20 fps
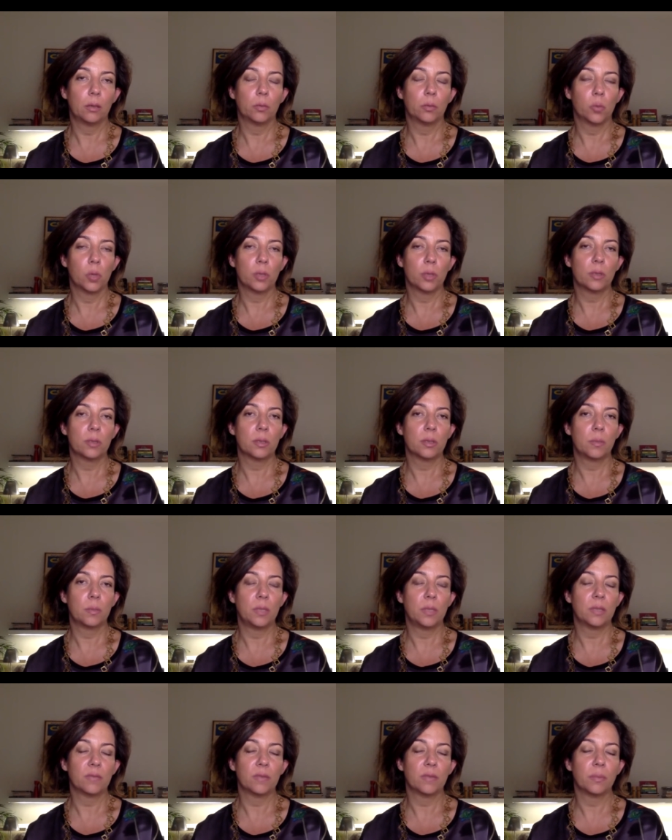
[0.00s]
wants a
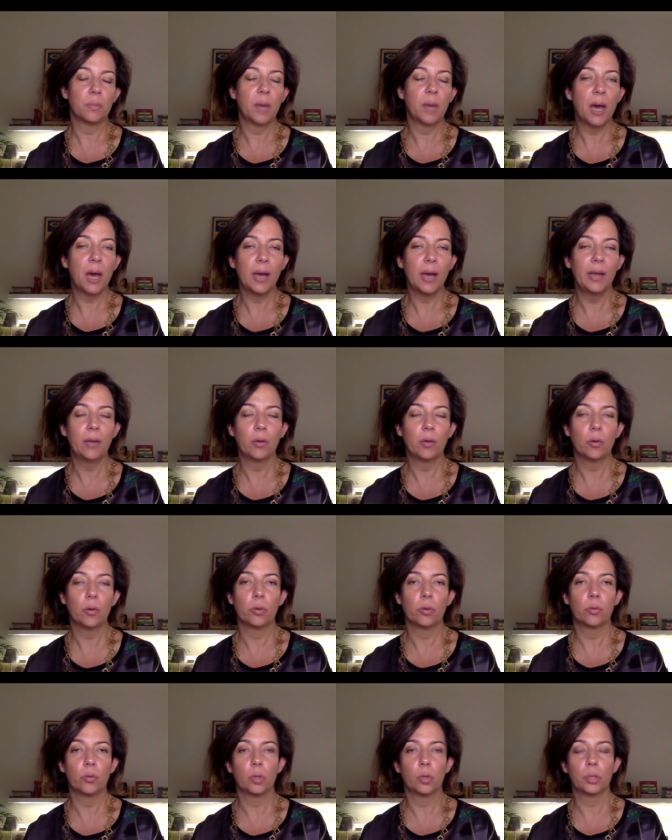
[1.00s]
piece of the pie or a
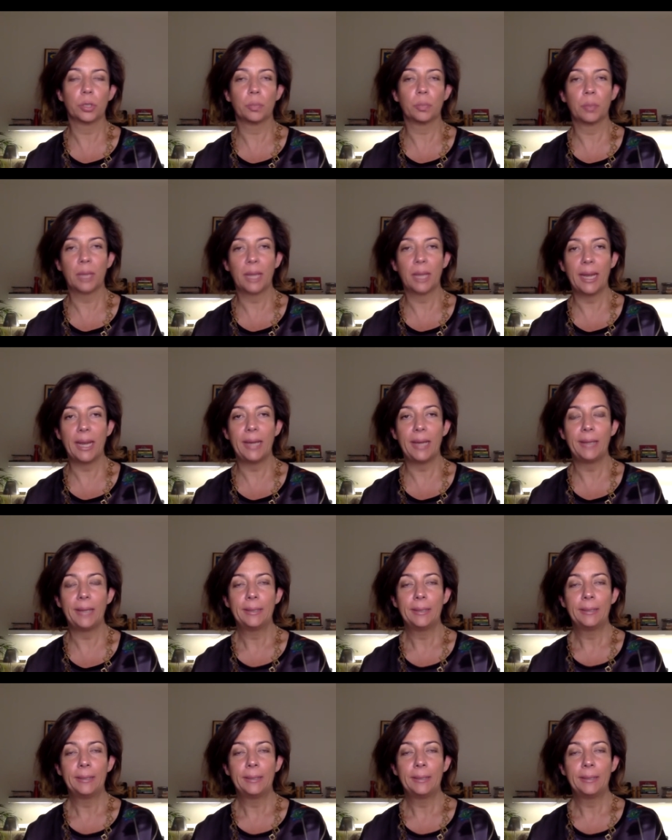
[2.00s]
role to play.